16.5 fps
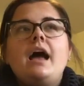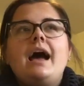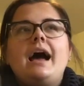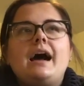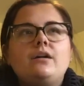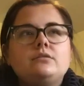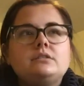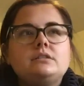
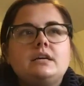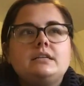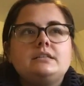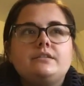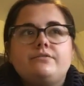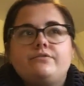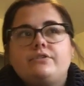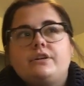How is that
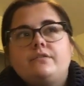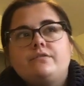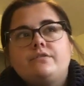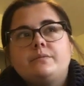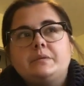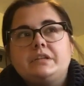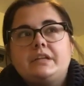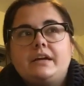different
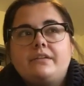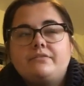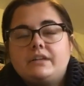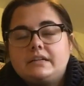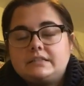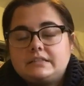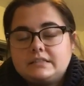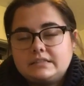from the life
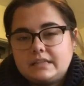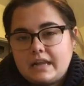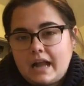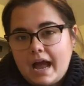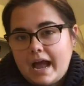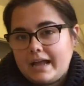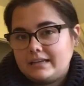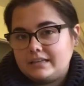lessons
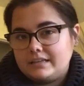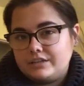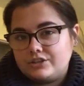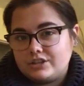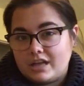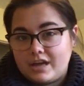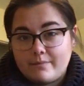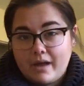that I
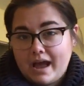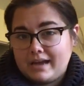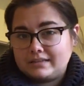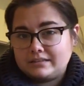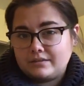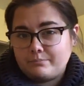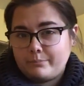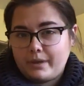teach them
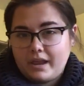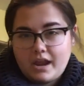as a